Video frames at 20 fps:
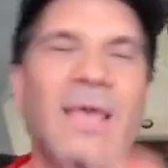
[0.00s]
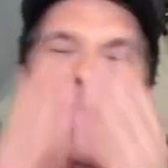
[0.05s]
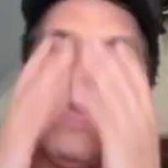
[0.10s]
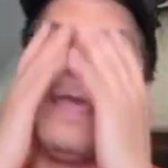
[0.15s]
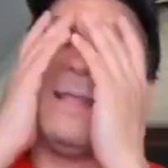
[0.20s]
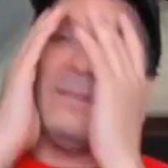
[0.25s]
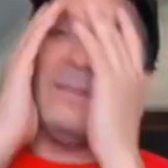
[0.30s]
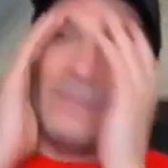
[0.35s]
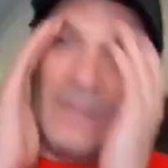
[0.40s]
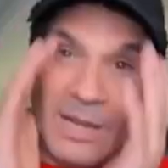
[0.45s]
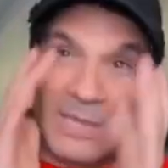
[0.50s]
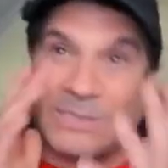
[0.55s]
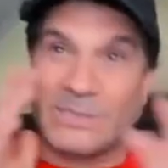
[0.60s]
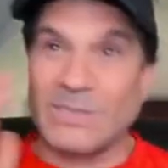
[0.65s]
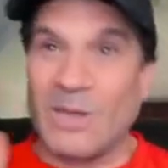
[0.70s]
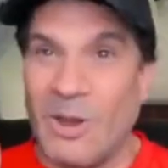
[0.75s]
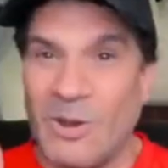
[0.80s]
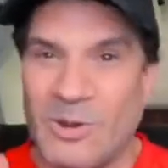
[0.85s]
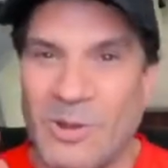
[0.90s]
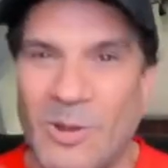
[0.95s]
It looks
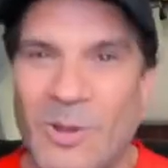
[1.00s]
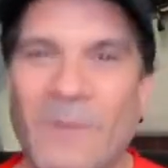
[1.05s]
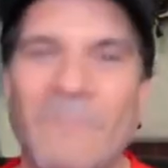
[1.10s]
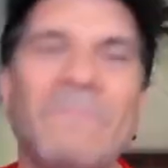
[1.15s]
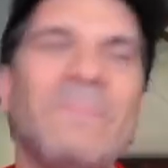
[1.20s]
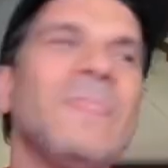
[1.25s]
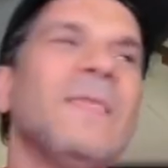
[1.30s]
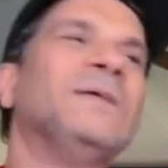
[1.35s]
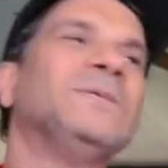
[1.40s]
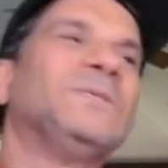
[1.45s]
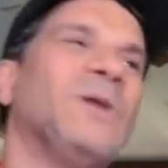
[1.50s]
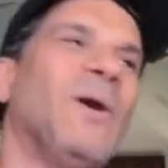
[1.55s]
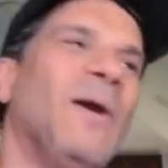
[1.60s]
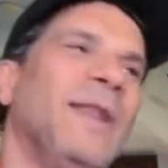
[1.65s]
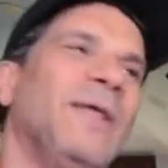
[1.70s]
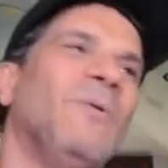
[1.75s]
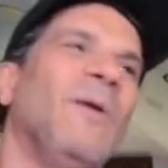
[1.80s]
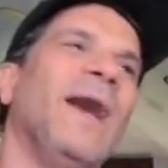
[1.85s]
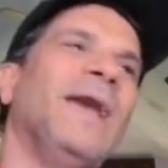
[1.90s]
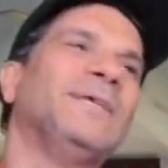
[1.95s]
so cool. So
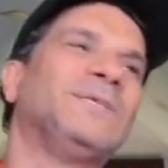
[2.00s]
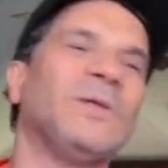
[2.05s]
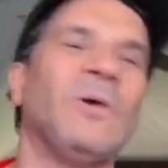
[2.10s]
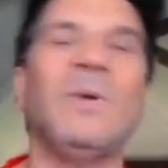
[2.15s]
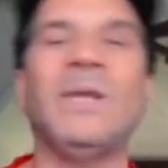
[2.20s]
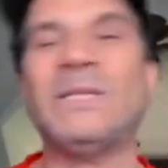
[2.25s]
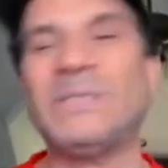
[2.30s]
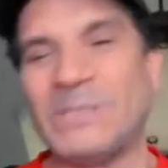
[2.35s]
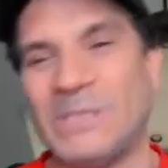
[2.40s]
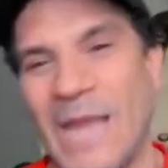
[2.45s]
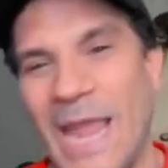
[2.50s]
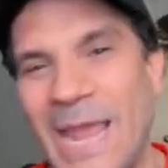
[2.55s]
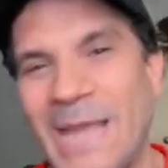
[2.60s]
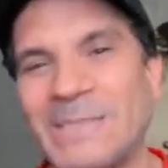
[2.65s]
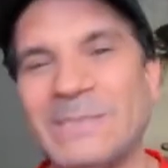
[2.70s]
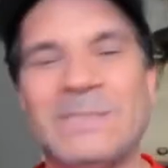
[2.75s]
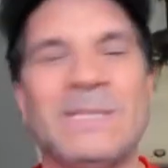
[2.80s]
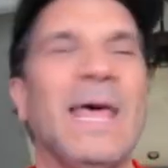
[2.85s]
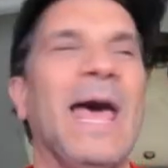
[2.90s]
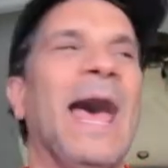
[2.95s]
anyway, so we
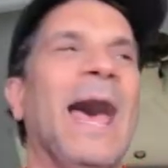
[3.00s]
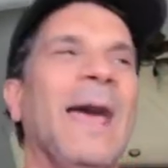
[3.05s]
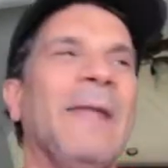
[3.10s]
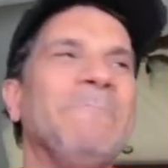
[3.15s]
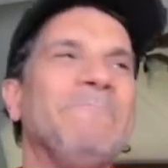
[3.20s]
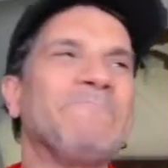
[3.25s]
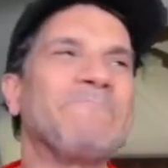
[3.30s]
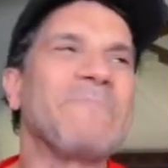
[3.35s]
changed that.